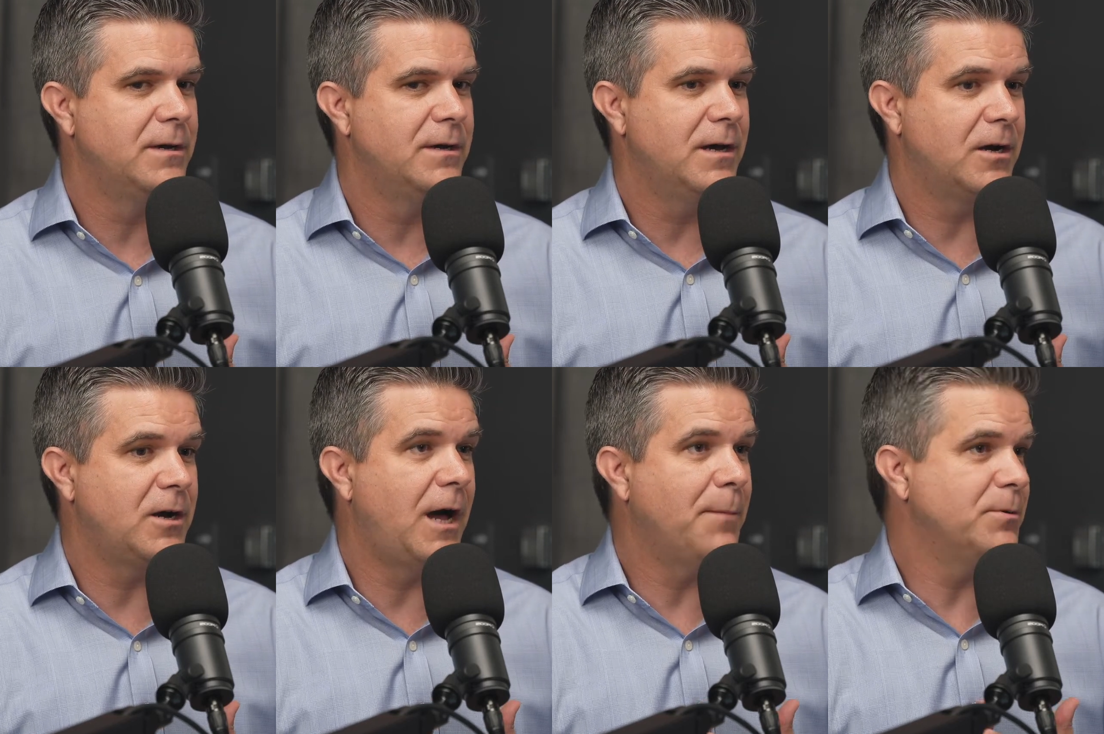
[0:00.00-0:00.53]

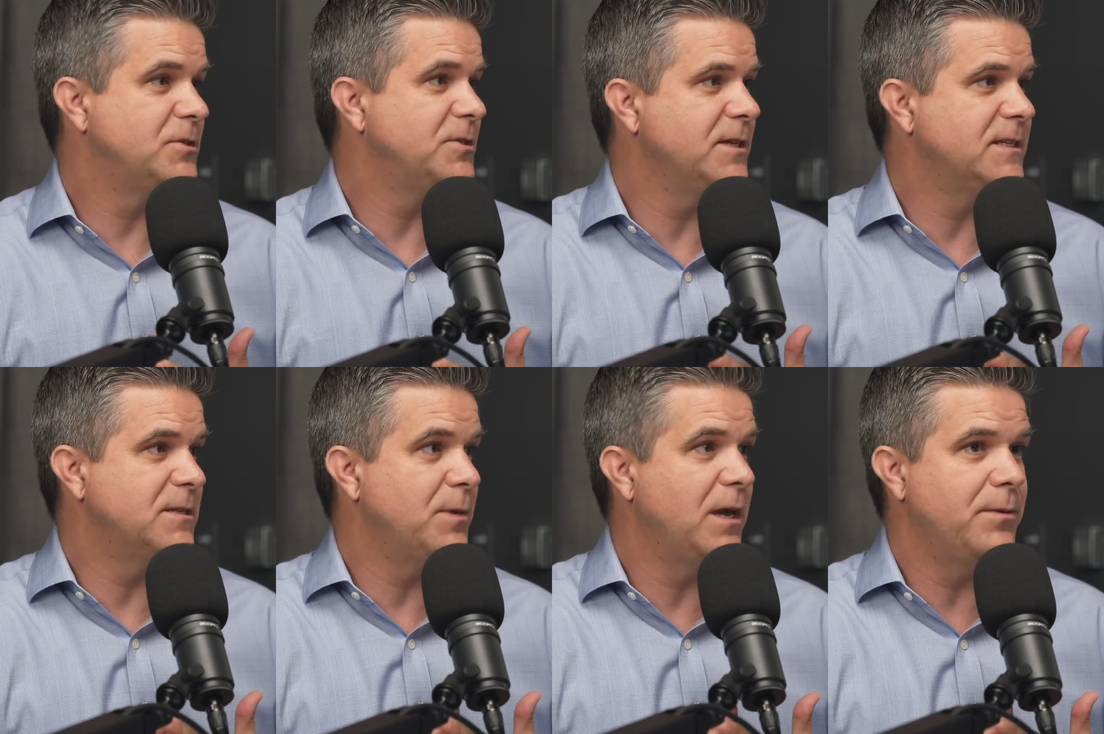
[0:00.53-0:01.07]
accomplish
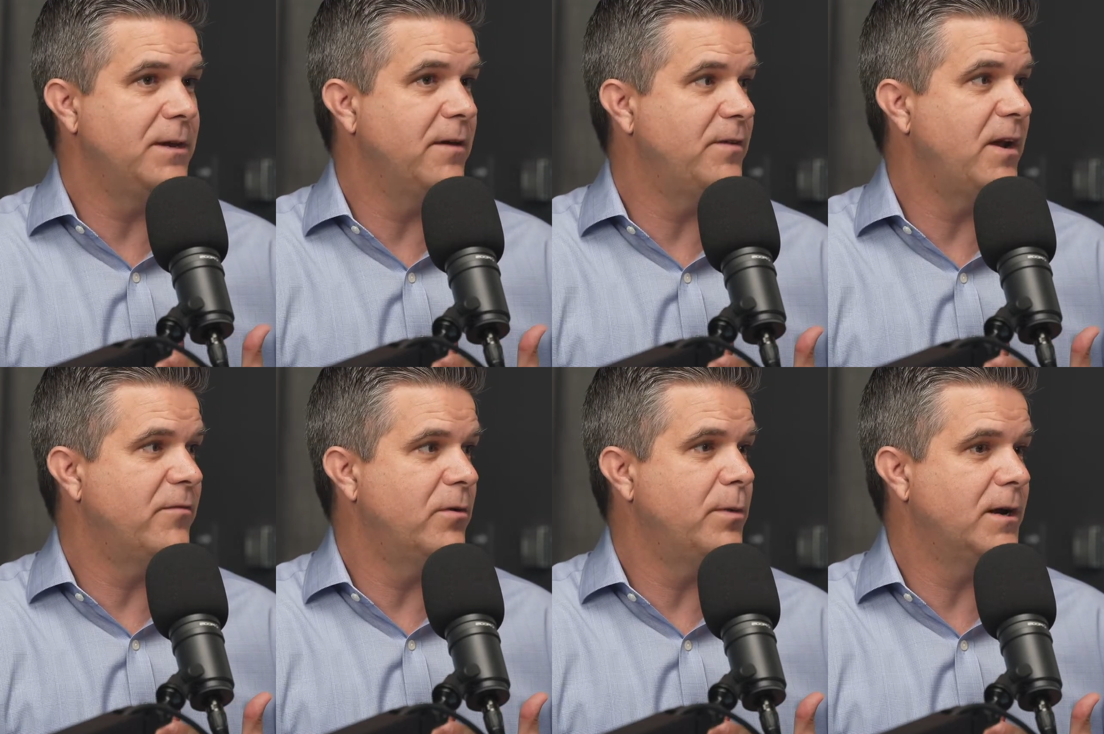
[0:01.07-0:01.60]
things that maybe have
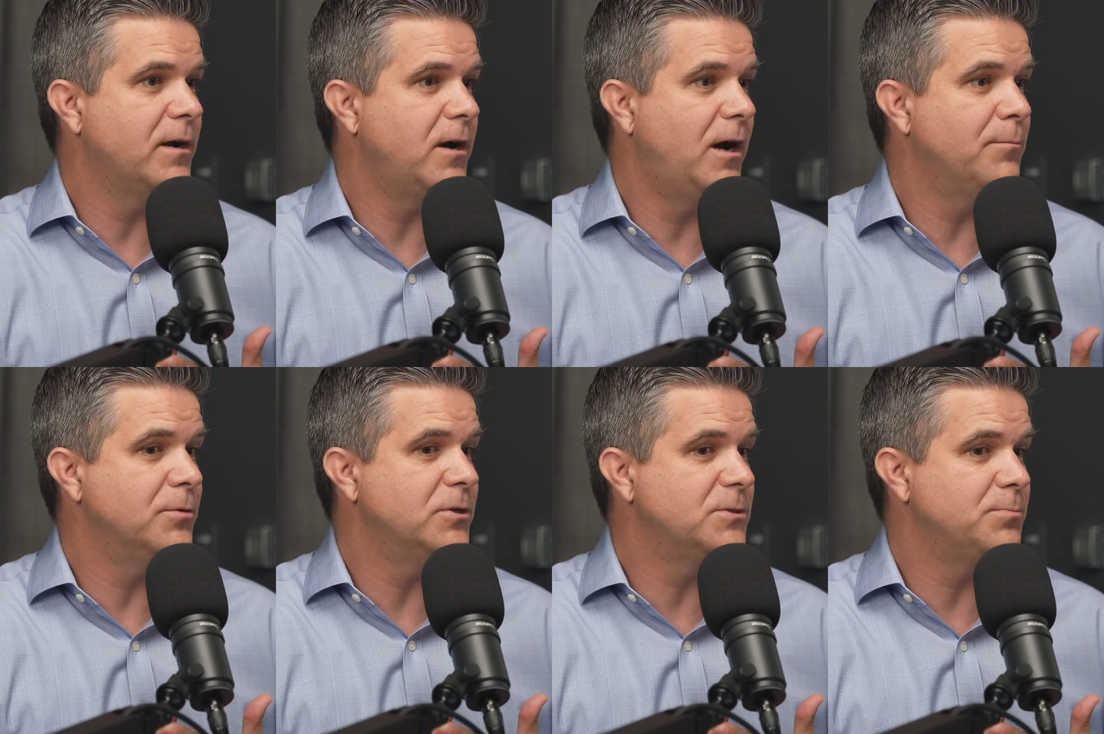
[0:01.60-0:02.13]
never been
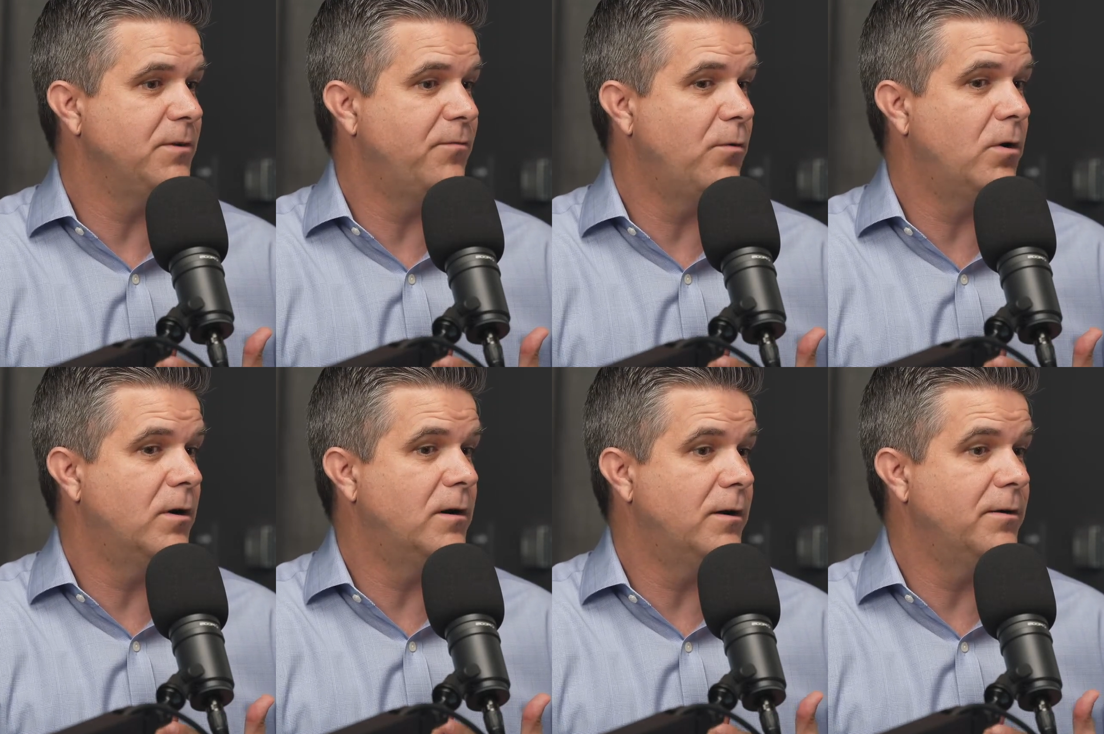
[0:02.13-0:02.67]
accomplished
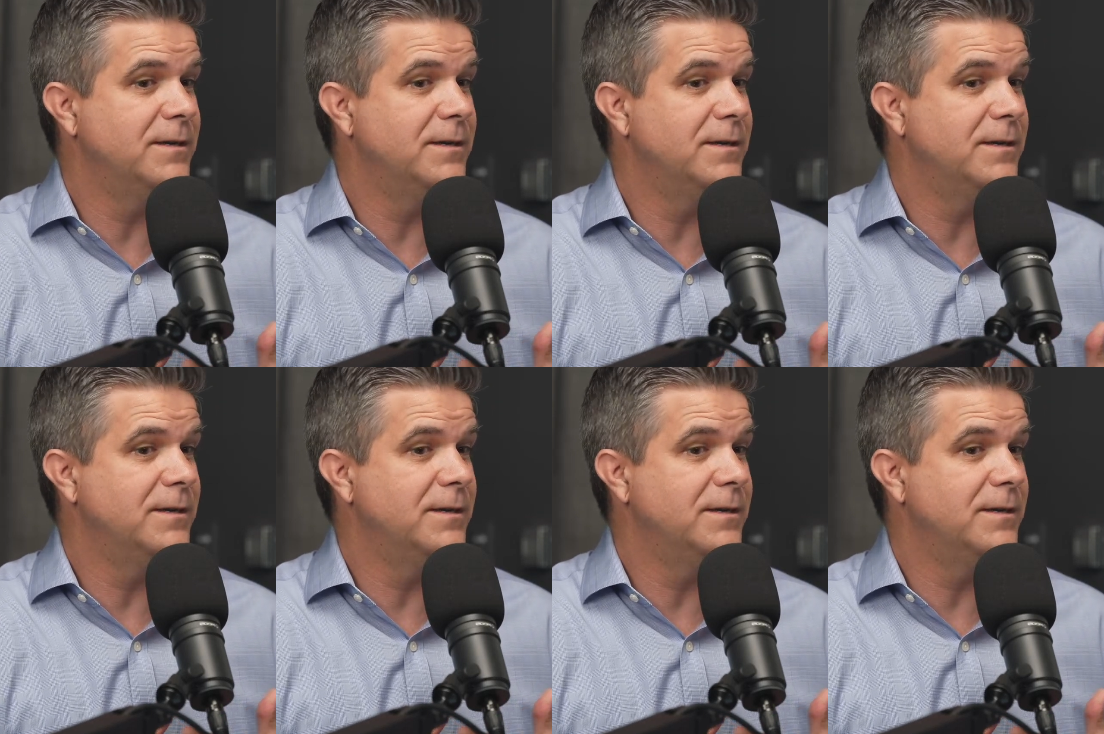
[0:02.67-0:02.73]
before.